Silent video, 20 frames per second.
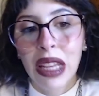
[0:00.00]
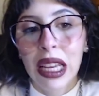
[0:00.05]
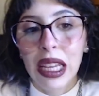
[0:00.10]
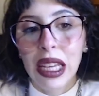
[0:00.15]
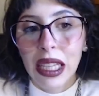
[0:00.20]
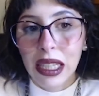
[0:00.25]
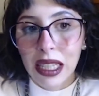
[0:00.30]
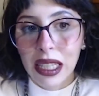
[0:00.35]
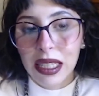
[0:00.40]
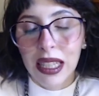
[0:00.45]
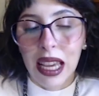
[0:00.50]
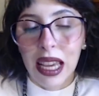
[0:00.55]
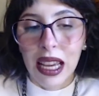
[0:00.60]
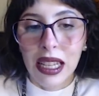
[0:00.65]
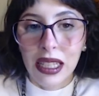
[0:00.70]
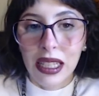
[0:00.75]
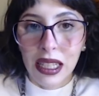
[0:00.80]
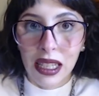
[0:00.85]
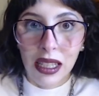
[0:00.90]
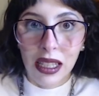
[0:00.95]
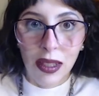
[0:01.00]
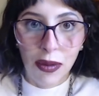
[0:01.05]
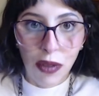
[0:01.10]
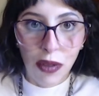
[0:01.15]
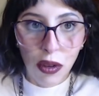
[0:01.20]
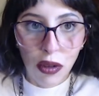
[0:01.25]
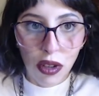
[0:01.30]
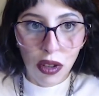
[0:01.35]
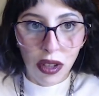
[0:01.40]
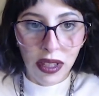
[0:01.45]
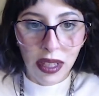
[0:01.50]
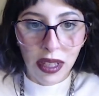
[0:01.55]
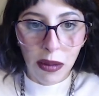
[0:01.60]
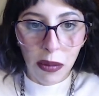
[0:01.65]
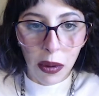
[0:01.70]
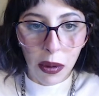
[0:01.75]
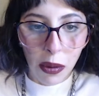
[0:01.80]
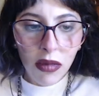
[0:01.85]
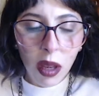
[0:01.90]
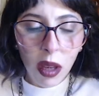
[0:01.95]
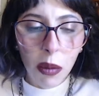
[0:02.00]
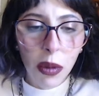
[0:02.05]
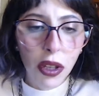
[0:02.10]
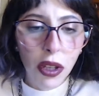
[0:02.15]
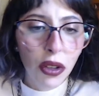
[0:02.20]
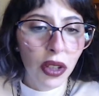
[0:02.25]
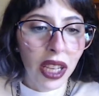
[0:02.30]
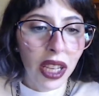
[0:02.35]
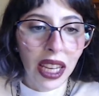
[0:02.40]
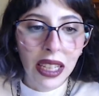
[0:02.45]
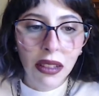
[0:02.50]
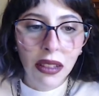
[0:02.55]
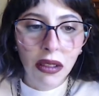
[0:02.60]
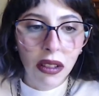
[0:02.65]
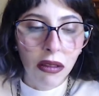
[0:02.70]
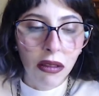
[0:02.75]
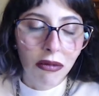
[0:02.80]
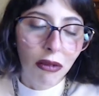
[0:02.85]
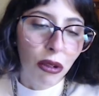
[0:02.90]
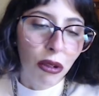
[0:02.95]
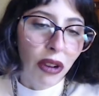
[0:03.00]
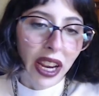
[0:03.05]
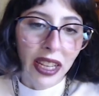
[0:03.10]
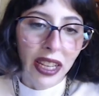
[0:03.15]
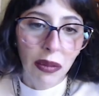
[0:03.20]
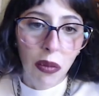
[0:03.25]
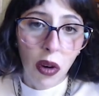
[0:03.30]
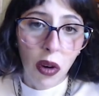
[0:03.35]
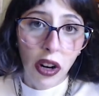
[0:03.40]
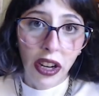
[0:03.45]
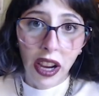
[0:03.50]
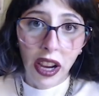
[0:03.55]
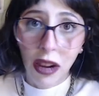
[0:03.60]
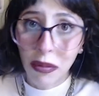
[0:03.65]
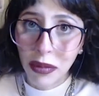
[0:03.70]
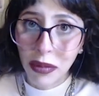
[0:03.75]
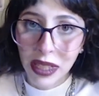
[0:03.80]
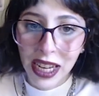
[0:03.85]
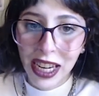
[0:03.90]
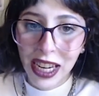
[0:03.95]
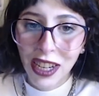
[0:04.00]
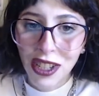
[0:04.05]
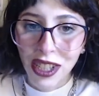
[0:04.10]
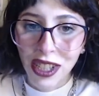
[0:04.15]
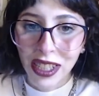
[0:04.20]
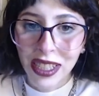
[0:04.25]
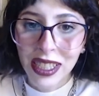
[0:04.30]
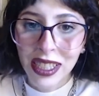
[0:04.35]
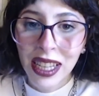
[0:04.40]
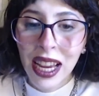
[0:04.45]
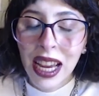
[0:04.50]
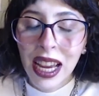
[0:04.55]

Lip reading: In this case, it's future simple, but you can create more combinations.